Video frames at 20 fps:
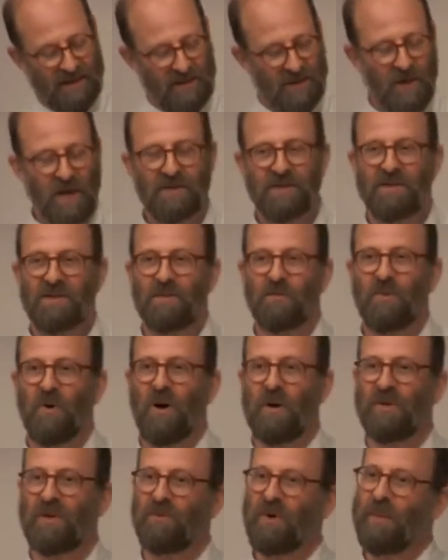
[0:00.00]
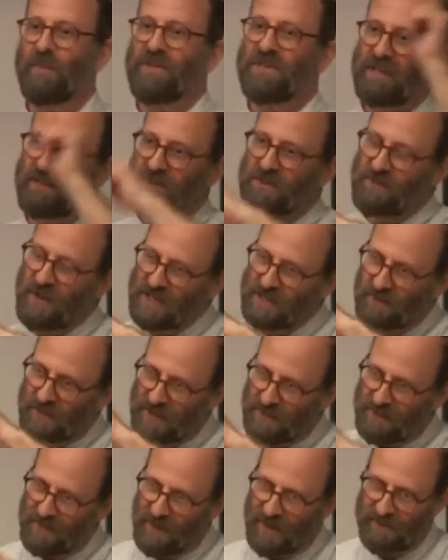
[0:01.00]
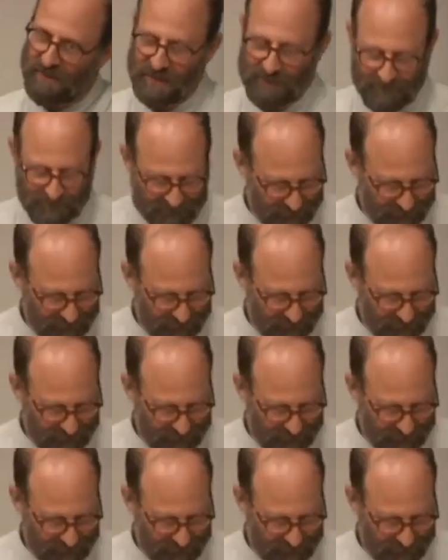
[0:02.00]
Justice Department represents Treasury Department.